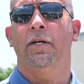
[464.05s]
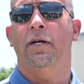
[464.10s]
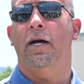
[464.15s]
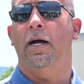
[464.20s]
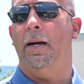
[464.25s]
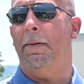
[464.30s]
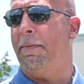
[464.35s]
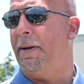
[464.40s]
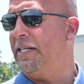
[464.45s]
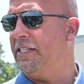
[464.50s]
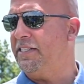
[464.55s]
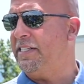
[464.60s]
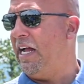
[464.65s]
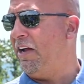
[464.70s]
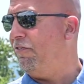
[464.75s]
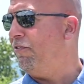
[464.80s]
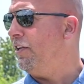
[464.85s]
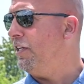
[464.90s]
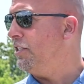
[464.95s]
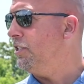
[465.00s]
But it's
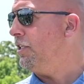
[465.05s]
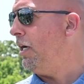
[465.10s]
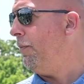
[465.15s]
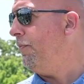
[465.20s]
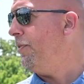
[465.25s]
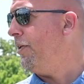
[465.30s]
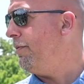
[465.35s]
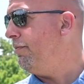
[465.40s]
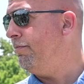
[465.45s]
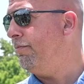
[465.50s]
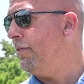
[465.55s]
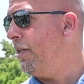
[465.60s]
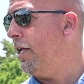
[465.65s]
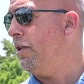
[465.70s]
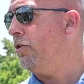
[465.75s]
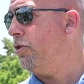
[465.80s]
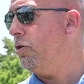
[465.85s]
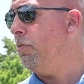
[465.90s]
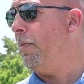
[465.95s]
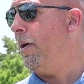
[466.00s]
definitely something
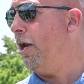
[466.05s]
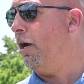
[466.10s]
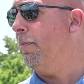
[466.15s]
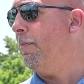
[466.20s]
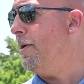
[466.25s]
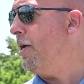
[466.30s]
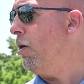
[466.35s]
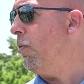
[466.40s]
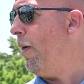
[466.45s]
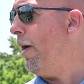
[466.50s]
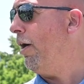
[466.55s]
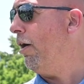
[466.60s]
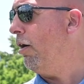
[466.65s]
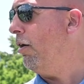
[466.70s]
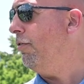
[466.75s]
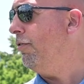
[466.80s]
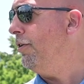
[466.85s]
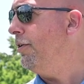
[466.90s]
that you better be aware of.